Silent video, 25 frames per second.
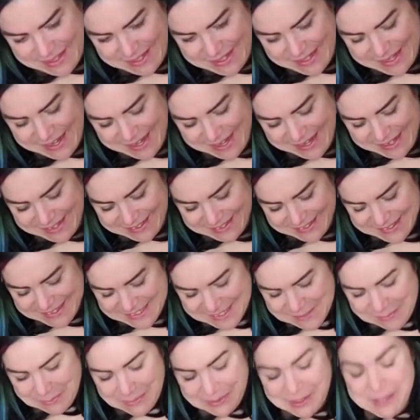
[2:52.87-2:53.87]
Yeah, and
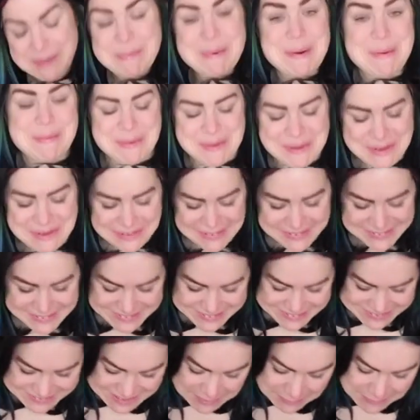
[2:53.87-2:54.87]
that's pretty purple.
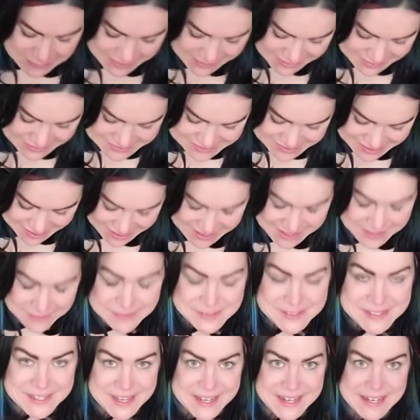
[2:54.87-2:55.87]
The pink is kind of
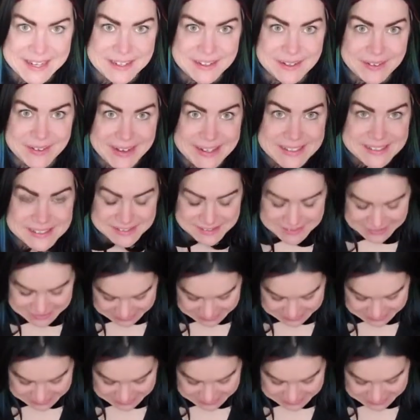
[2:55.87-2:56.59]
staying though, guys.